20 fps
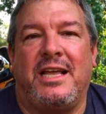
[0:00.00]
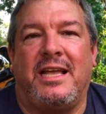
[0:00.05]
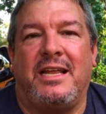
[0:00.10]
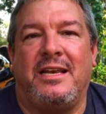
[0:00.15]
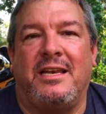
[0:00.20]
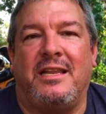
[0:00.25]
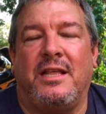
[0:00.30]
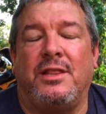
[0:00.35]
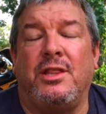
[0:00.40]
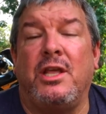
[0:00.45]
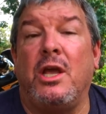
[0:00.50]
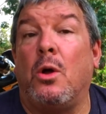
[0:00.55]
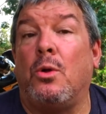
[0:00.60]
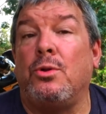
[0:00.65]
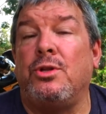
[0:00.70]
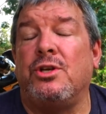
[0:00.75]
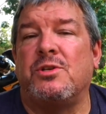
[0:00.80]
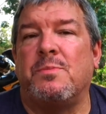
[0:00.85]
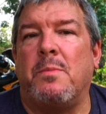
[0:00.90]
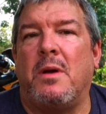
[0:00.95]
And the
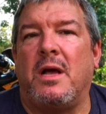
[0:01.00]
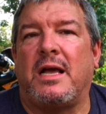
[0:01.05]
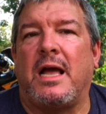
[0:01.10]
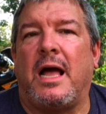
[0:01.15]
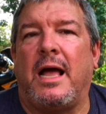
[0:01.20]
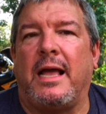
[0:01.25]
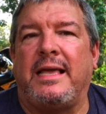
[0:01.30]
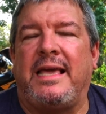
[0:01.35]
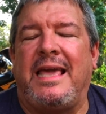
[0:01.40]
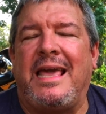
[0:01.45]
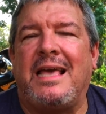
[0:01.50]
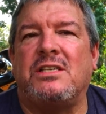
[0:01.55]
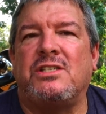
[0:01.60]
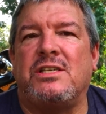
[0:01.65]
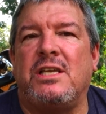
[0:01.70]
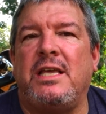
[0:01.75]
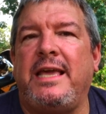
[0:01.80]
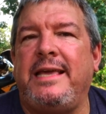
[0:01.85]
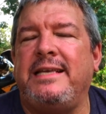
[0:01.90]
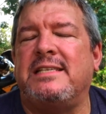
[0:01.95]
oldest monk, I
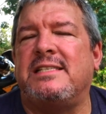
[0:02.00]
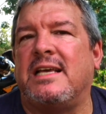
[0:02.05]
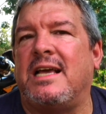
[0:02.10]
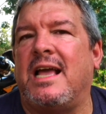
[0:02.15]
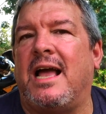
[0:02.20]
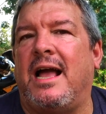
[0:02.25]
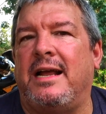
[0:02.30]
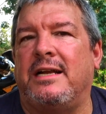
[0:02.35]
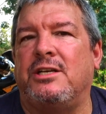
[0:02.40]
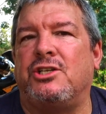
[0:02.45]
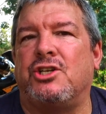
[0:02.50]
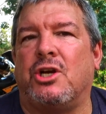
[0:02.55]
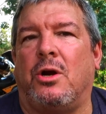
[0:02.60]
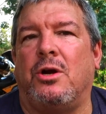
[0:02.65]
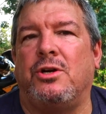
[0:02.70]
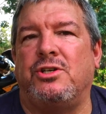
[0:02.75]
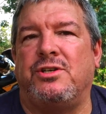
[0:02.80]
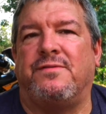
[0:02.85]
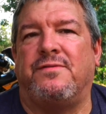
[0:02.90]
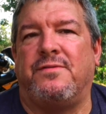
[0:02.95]
guess he's the guy in
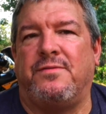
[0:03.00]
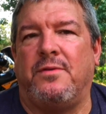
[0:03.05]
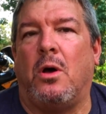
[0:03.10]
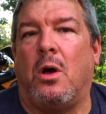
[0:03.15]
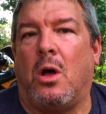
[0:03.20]
charge of